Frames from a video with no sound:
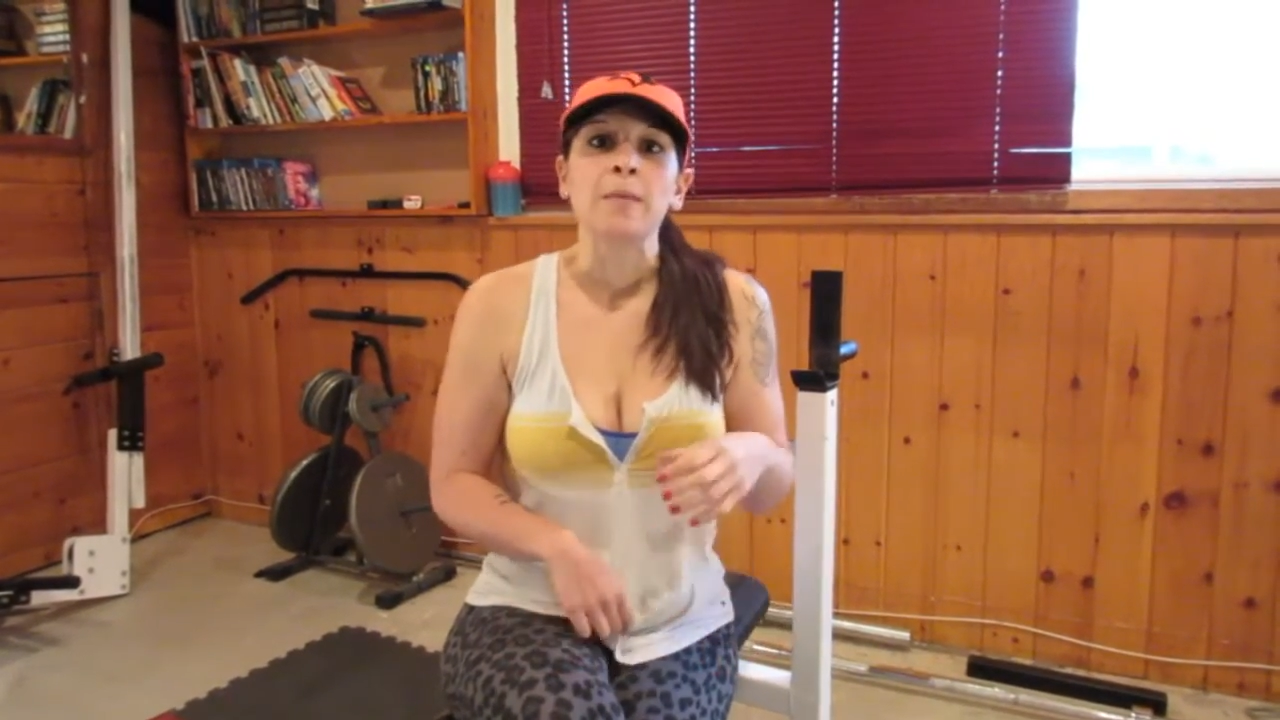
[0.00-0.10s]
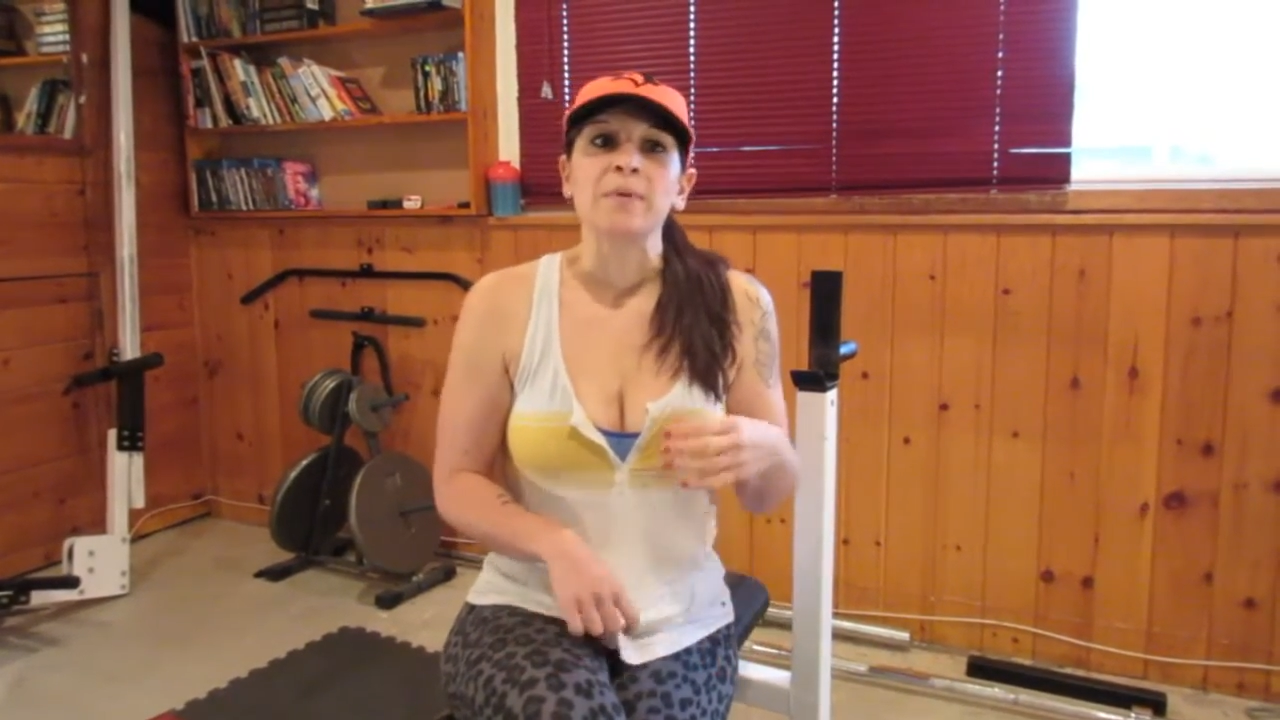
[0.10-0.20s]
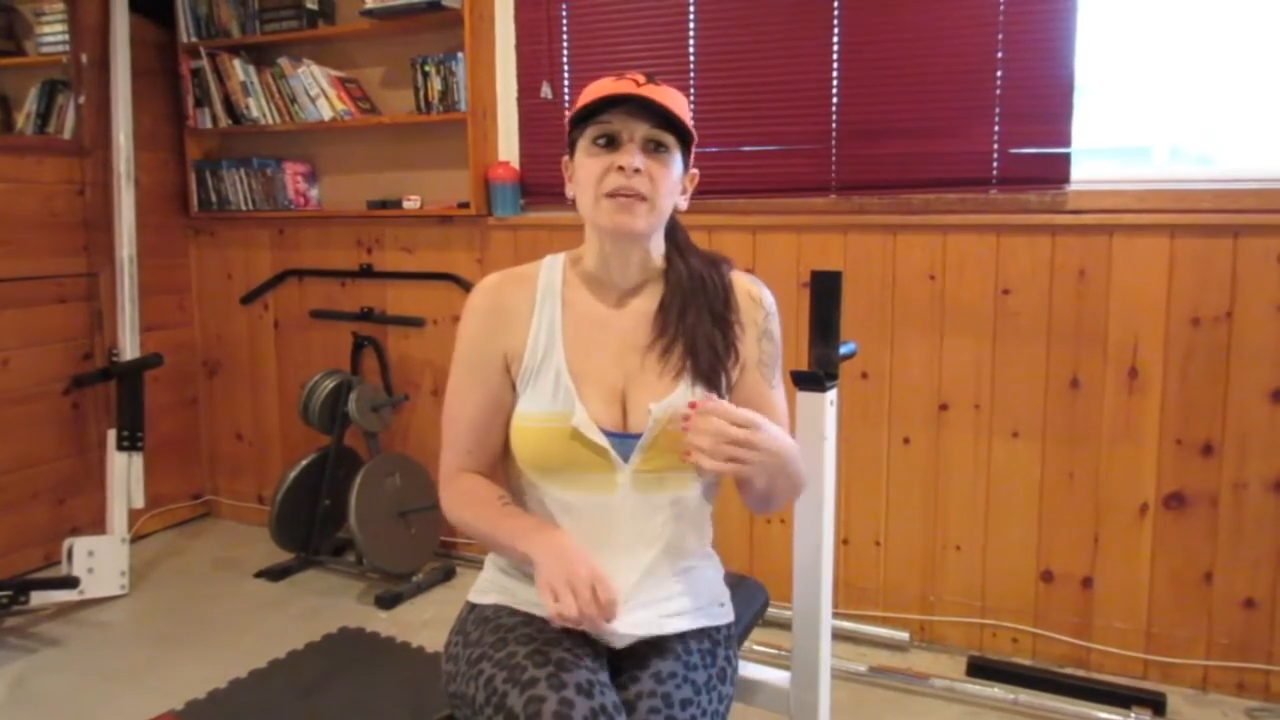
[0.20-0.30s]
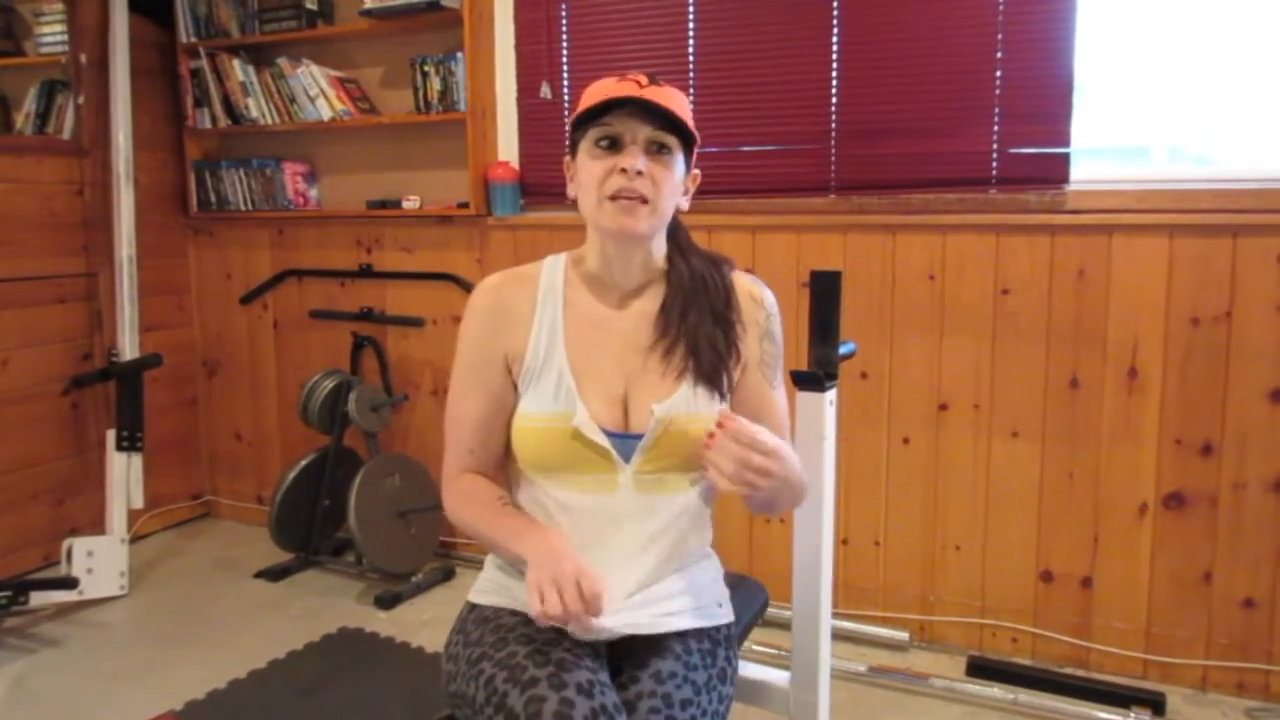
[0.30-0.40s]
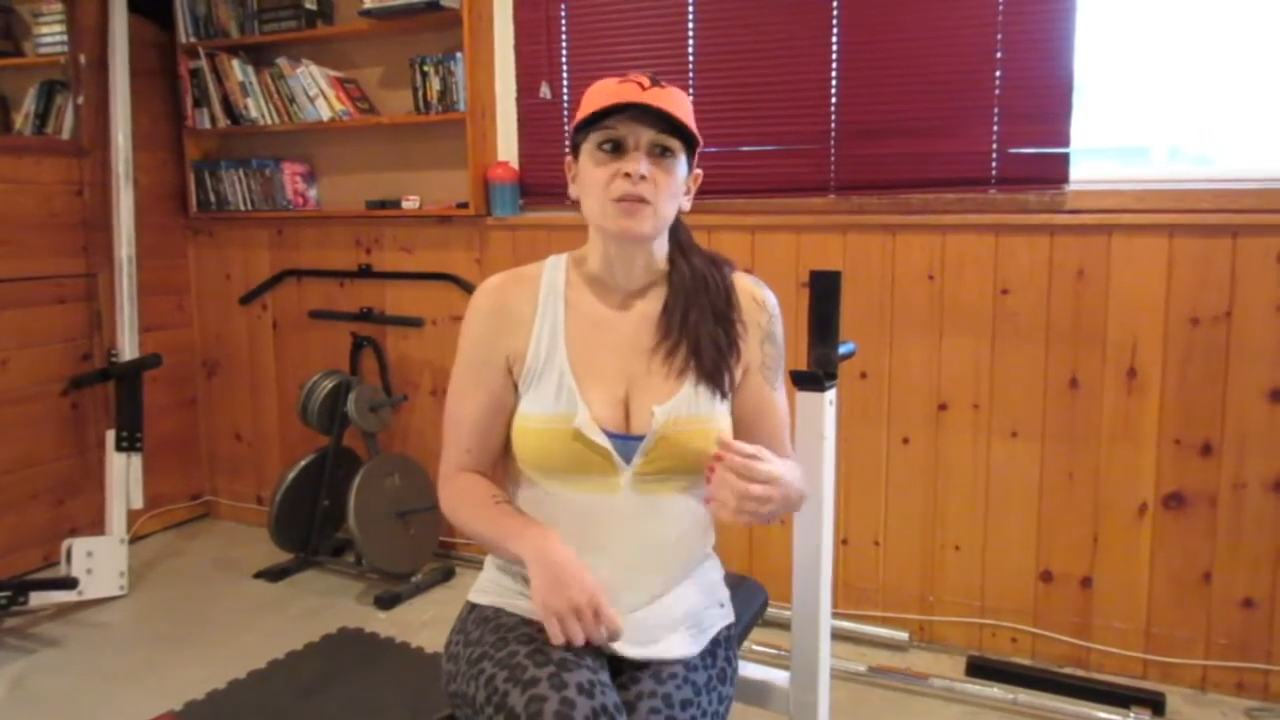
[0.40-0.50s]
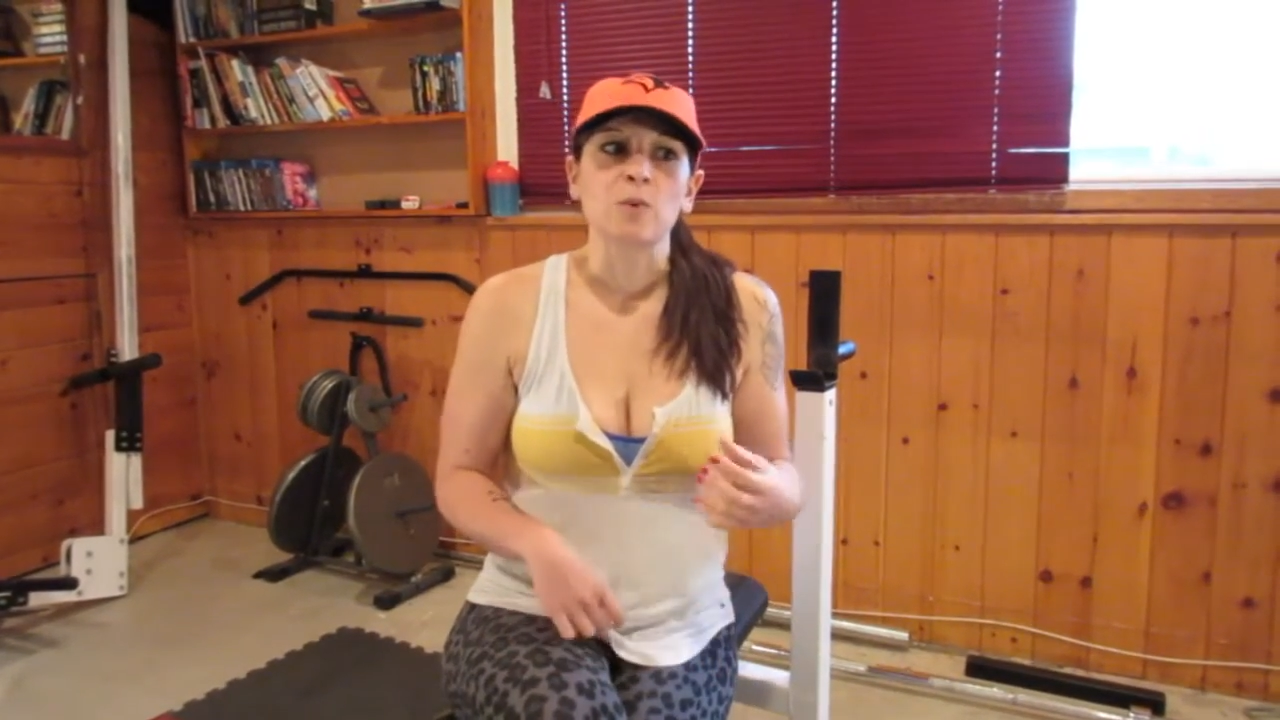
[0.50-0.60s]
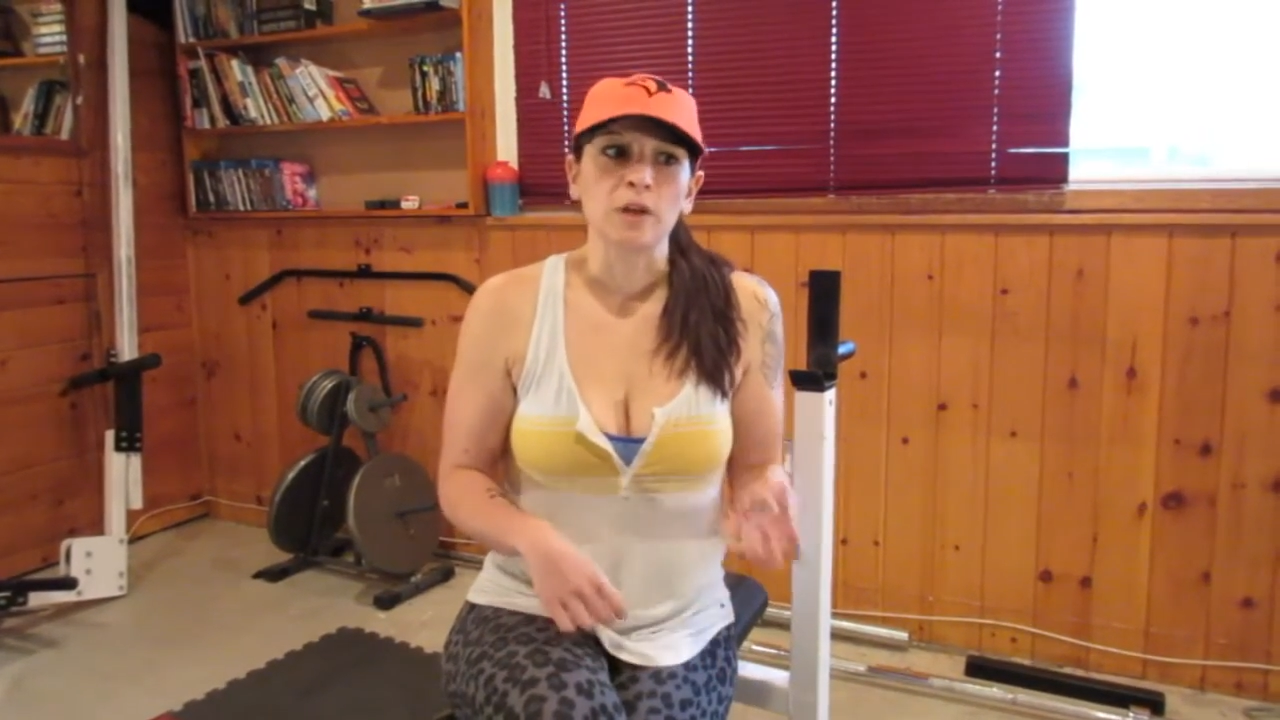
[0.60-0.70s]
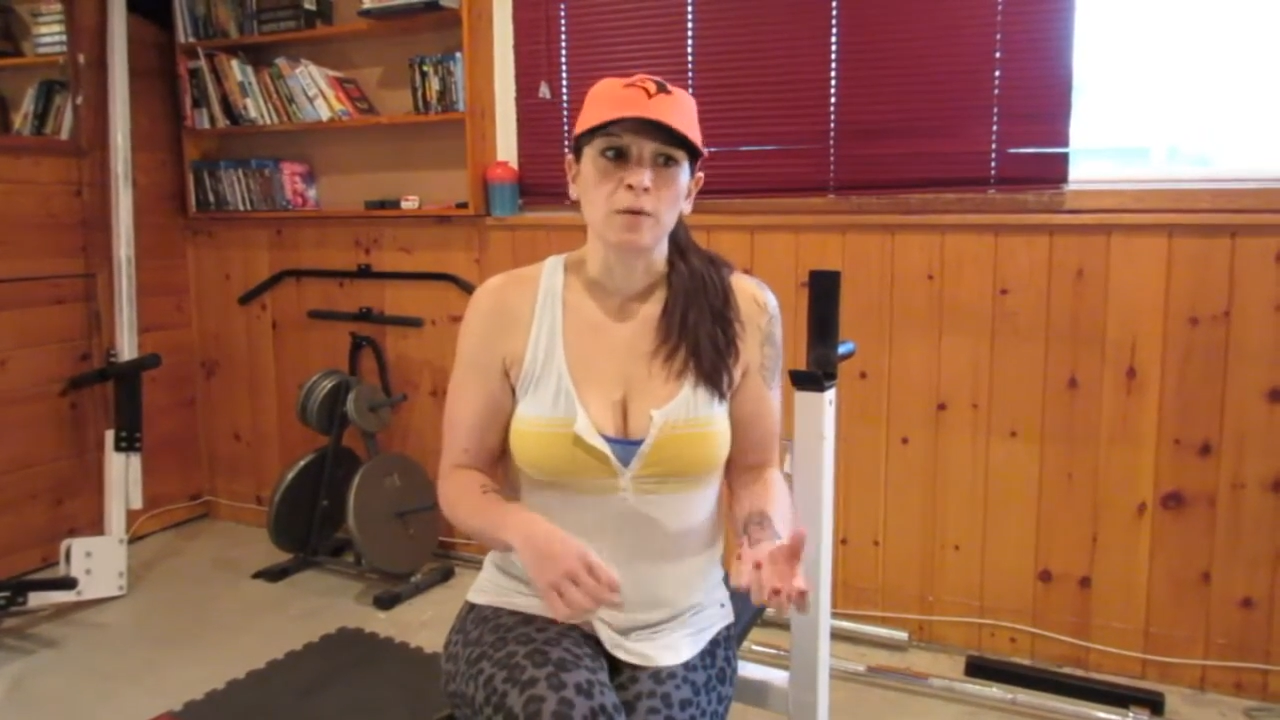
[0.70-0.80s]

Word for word: Because what